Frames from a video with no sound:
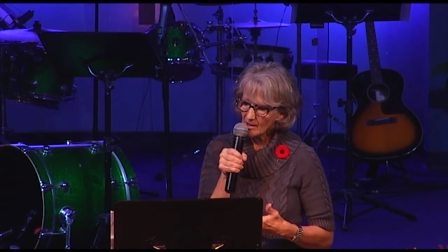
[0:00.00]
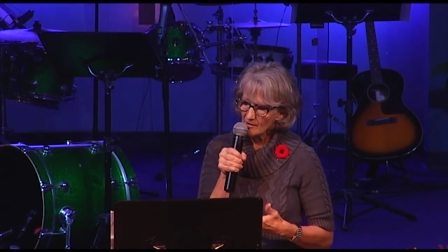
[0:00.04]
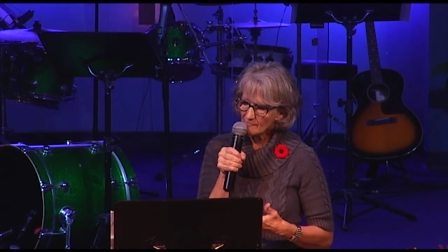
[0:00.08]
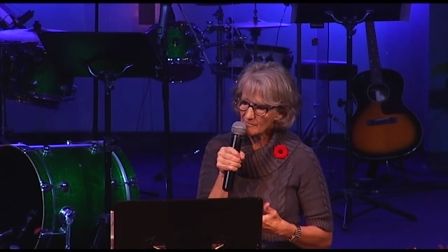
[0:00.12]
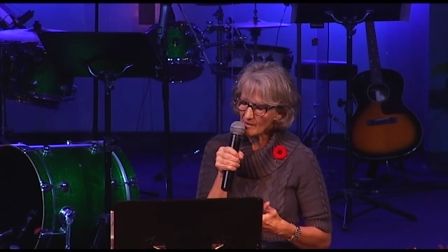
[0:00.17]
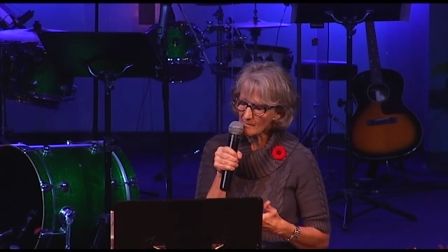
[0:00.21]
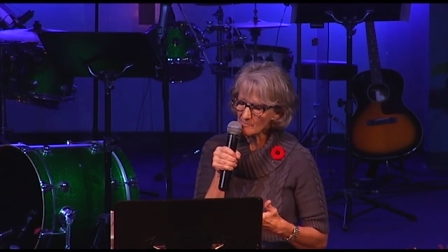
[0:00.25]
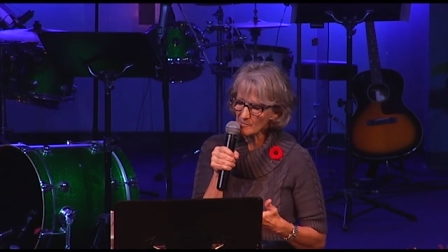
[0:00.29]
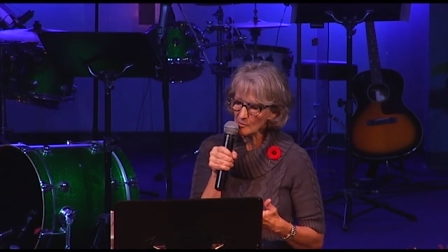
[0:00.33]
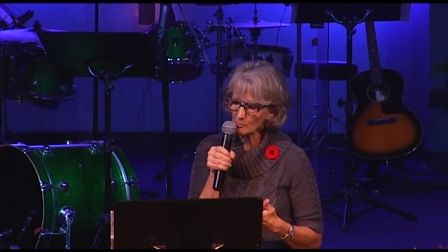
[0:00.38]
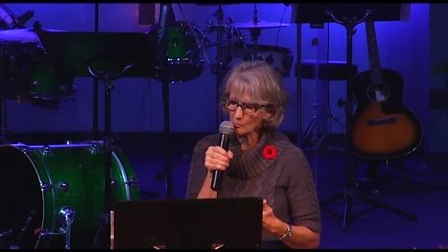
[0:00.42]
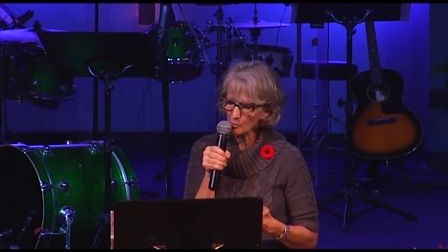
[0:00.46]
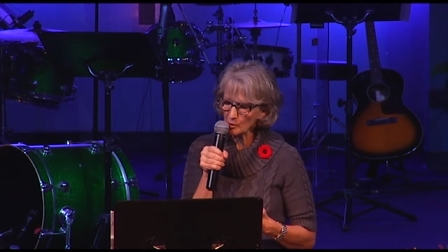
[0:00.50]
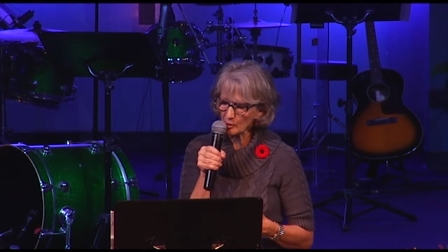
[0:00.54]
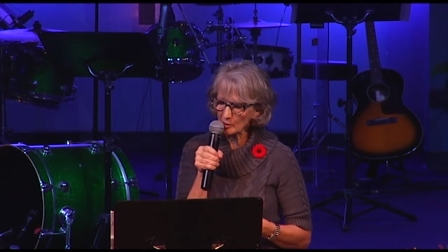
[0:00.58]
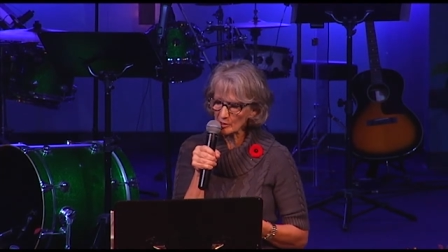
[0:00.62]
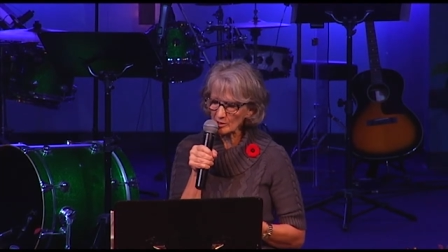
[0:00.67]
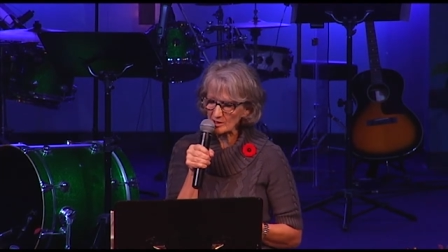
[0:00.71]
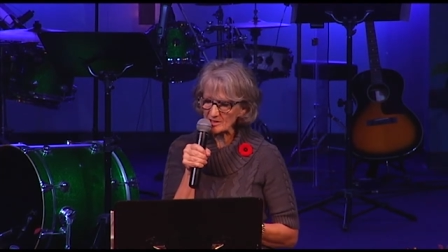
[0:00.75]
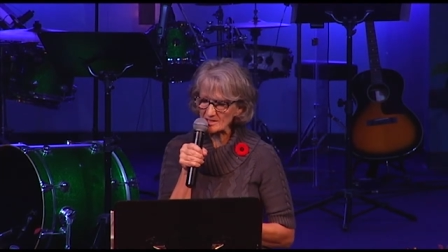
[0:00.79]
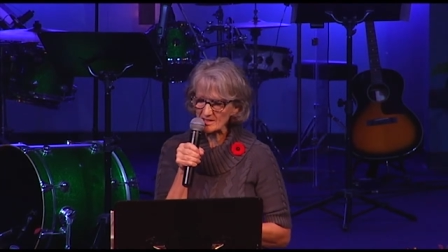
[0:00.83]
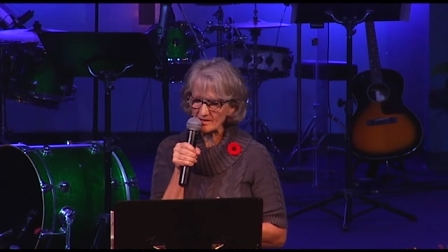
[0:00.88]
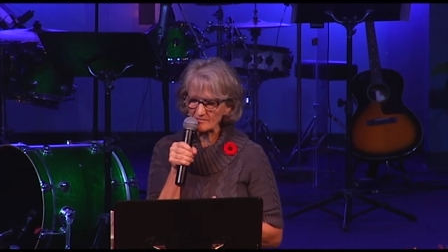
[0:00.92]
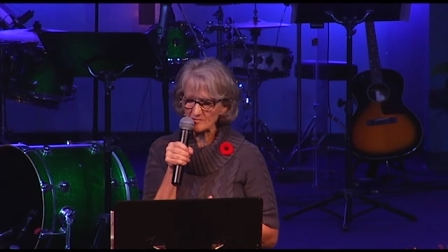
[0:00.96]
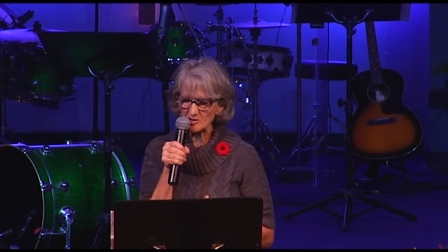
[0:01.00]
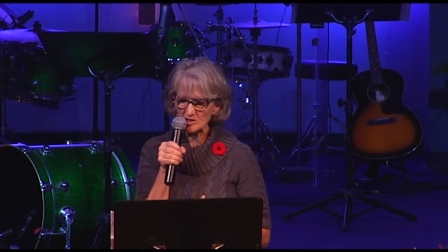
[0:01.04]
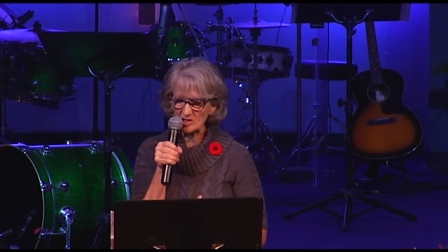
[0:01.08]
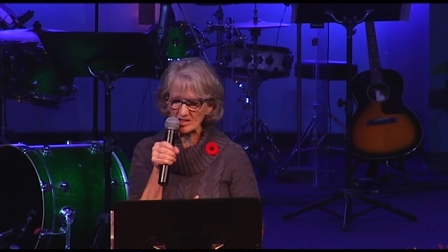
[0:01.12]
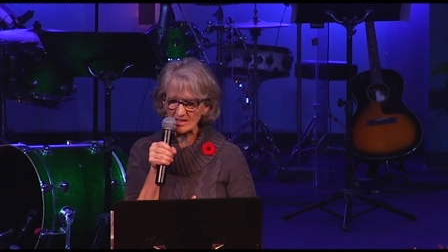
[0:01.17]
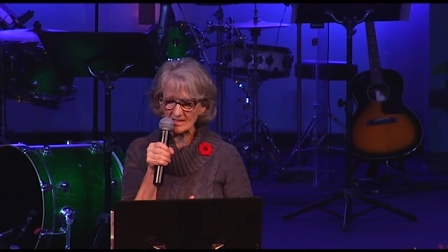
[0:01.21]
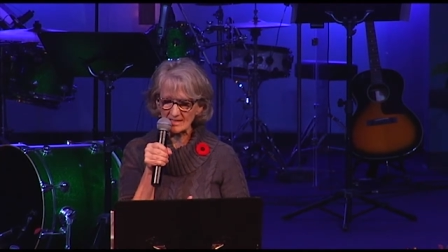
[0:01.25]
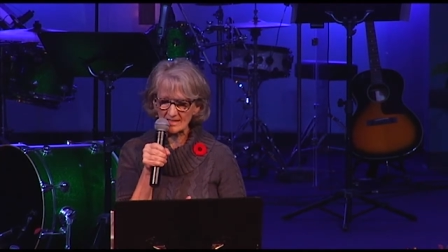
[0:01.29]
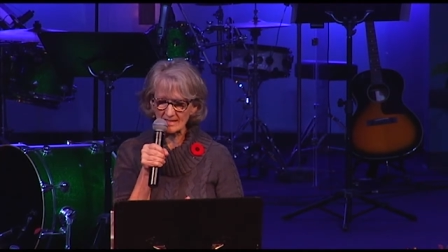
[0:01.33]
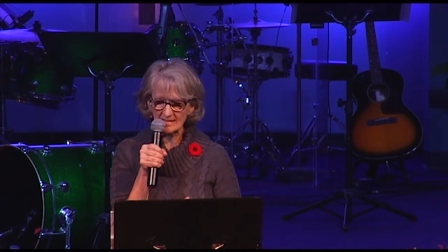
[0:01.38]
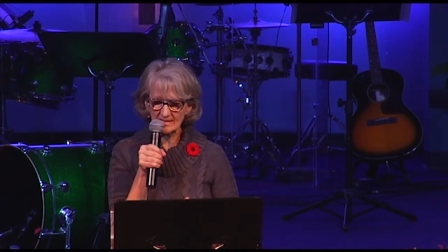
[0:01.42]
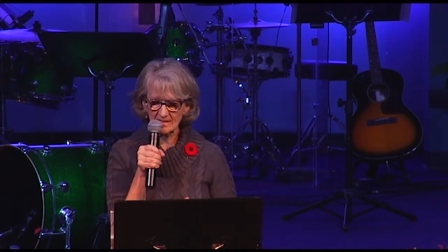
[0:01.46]
From the words of
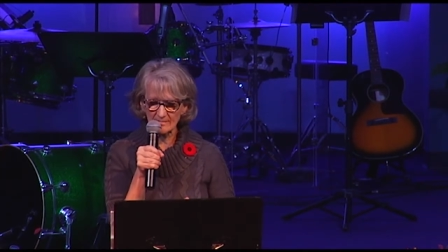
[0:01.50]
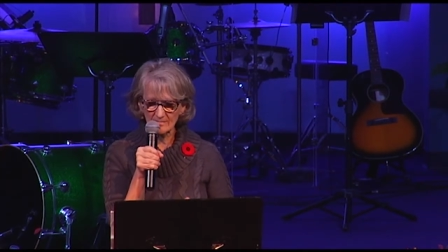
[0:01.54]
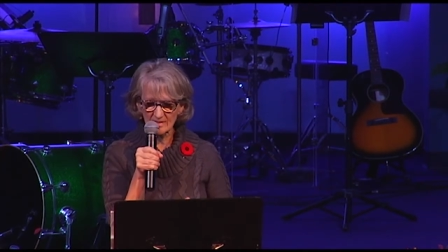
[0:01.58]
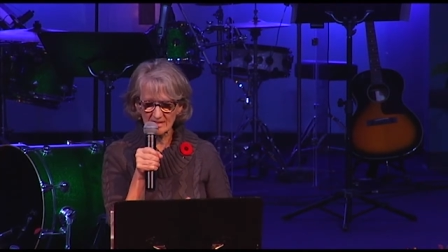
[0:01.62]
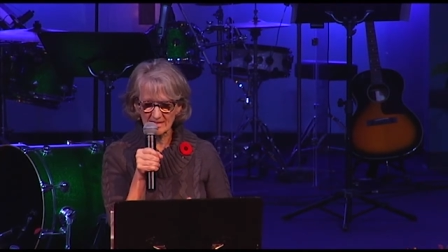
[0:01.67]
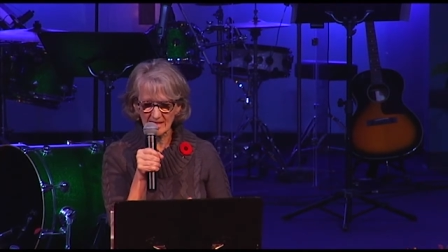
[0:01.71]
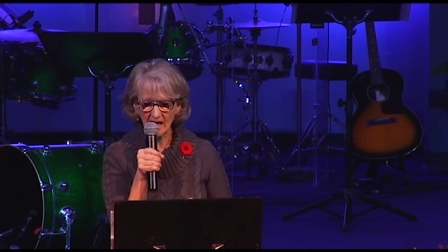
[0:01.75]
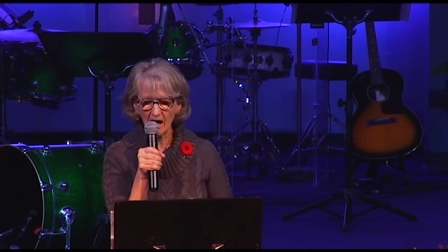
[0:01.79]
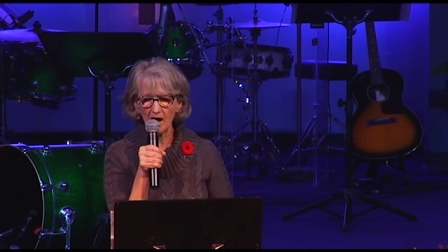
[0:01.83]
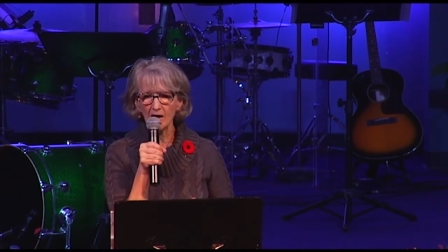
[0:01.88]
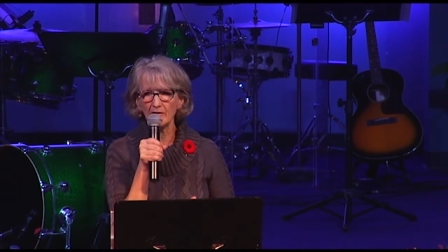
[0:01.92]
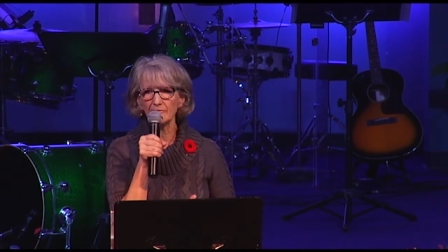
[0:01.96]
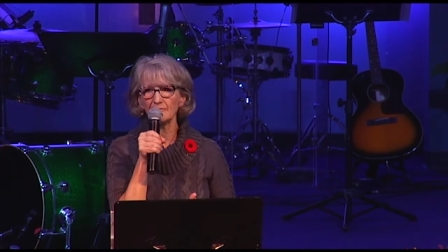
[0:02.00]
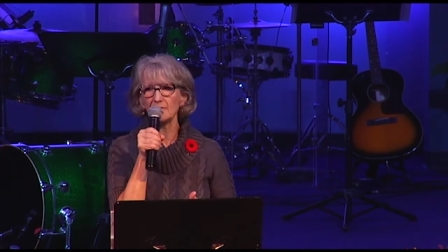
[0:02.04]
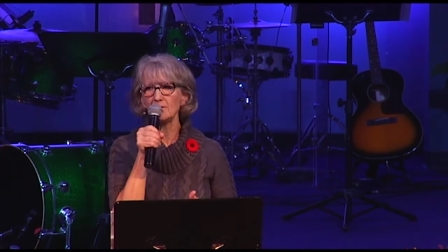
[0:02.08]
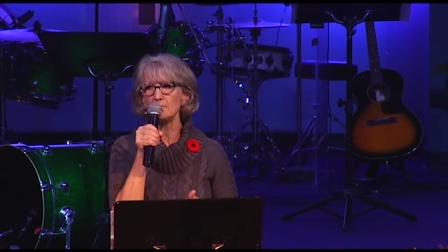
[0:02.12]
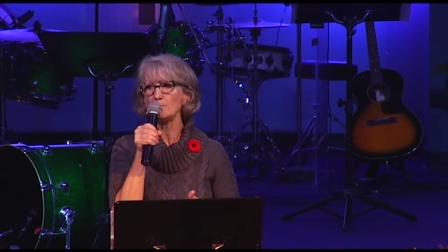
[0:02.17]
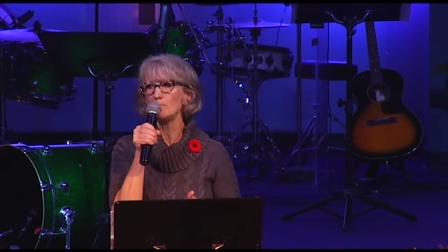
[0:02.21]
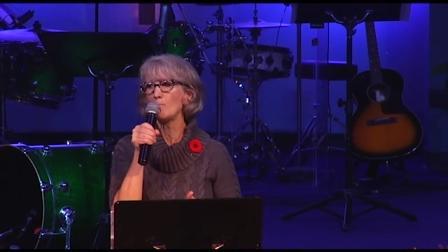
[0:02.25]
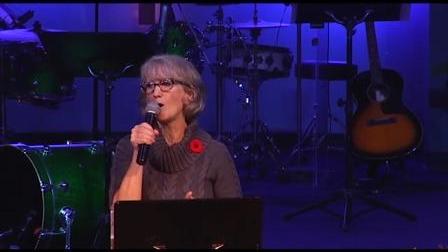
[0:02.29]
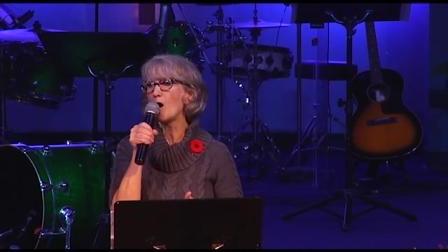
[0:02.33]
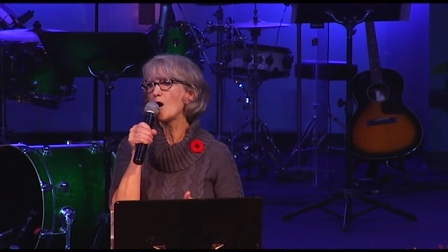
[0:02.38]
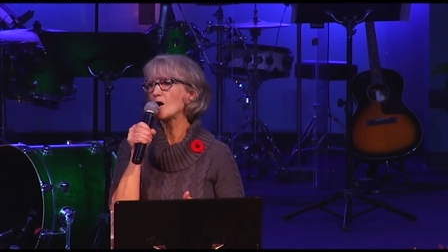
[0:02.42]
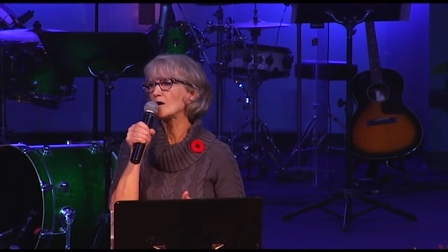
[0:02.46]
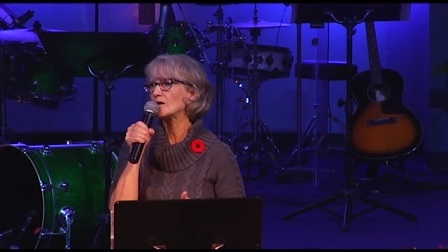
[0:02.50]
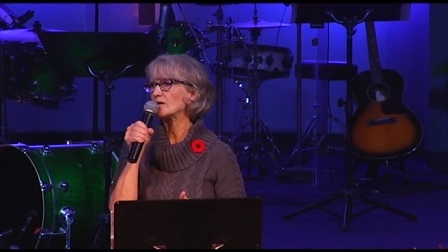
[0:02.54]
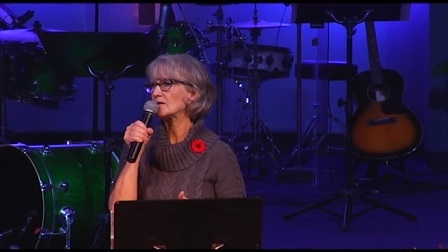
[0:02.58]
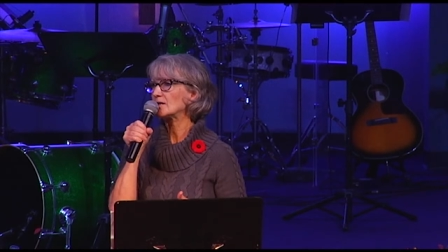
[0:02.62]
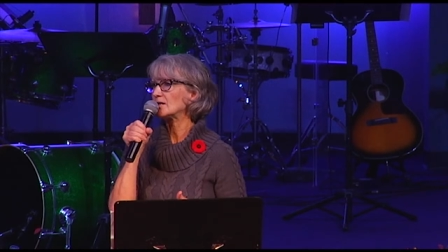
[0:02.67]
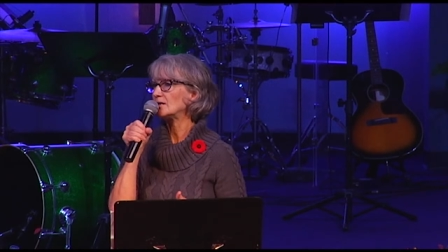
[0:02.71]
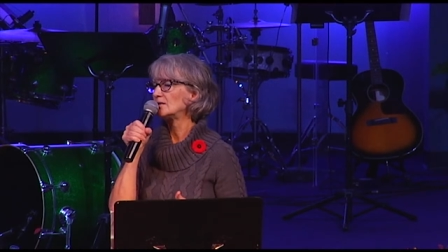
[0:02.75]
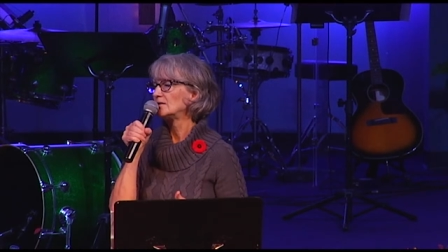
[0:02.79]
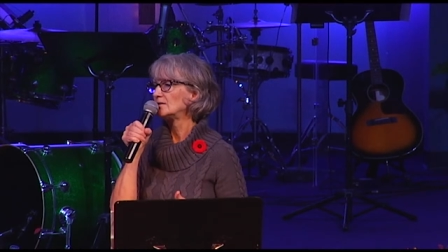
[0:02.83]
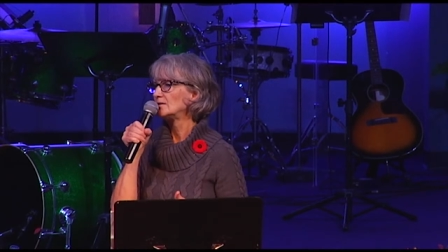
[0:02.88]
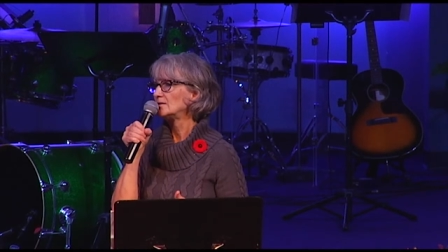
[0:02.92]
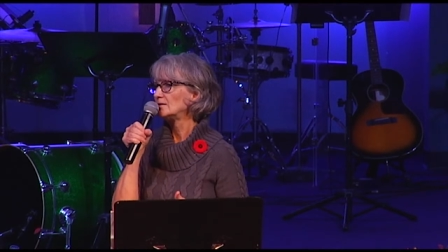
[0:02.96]
Jesus himself in
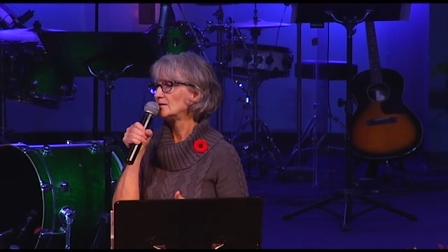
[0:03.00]
Mark,